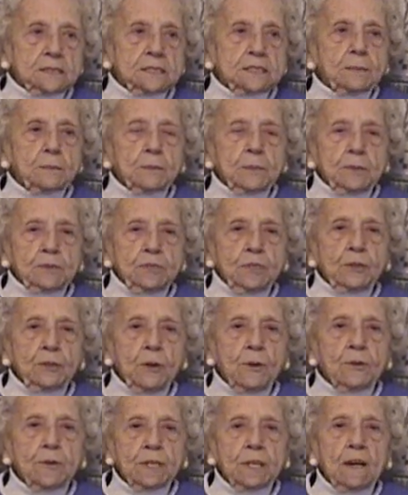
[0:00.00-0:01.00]
to
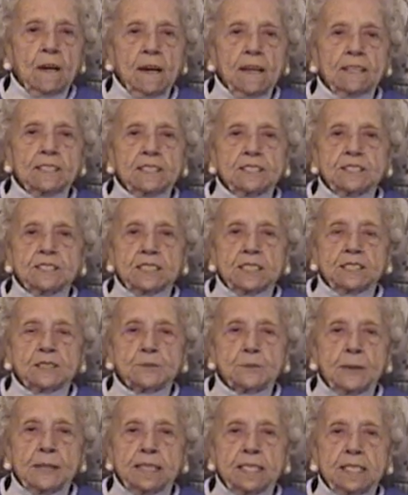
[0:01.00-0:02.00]
go to college,
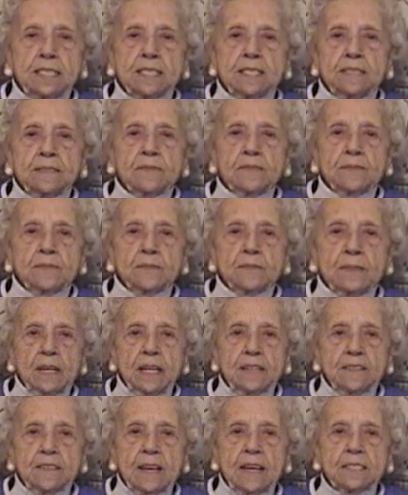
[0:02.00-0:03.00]
because we didn't
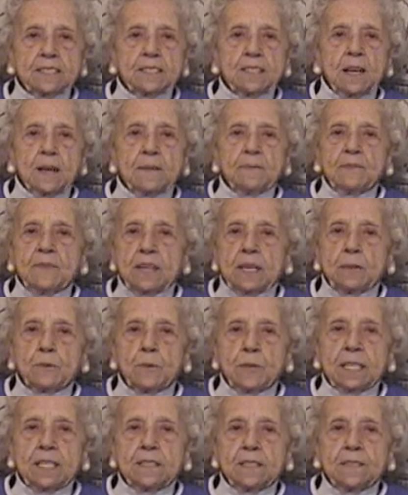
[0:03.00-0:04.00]
at that time
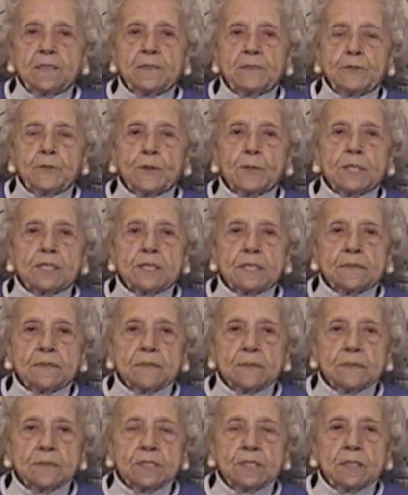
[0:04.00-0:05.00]
think we could afford
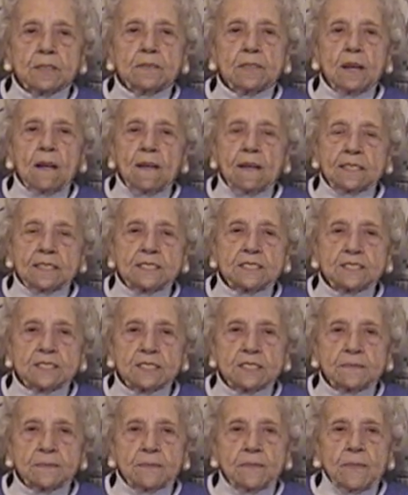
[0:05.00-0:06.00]
to
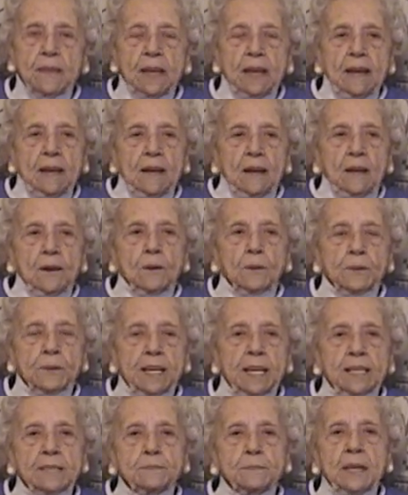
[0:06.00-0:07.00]
college.
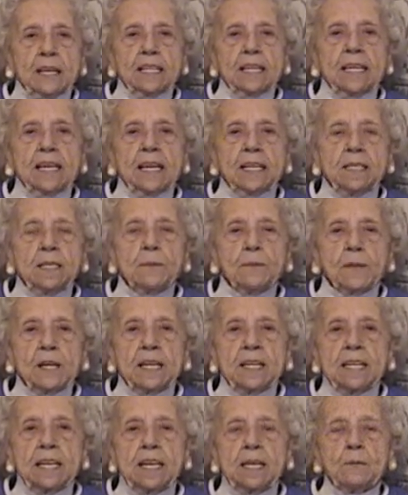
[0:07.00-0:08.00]
Okay, but
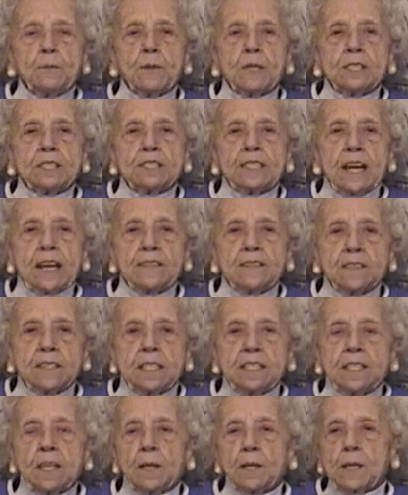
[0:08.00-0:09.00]
anyway, he worked at
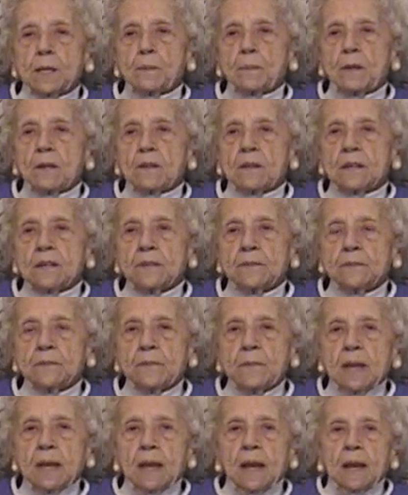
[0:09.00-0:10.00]
the dairy barn
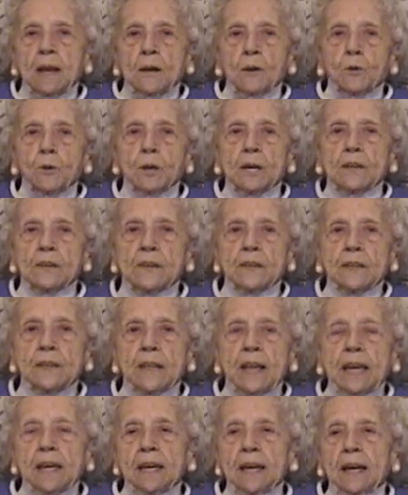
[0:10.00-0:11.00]
where
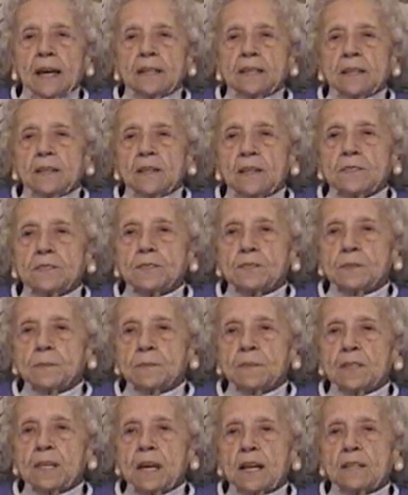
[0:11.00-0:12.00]
they had
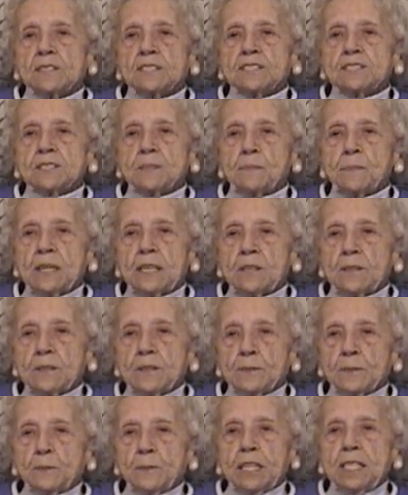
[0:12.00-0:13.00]
100 cows to milk.
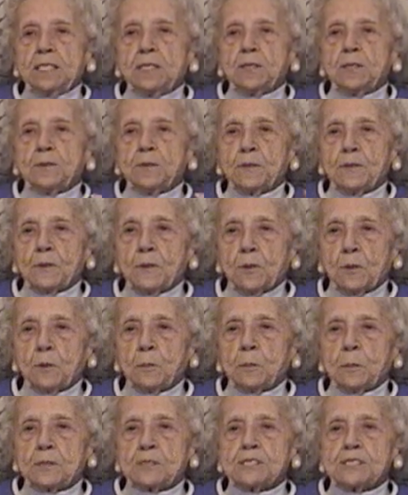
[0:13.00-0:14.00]
He knew the
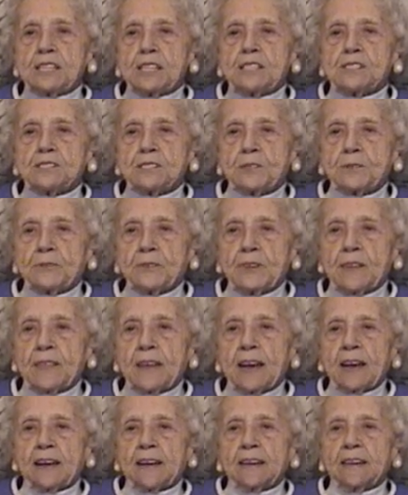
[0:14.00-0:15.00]
whole procedure for
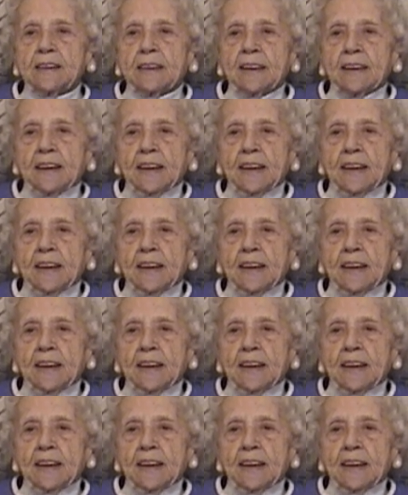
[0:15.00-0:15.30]
that,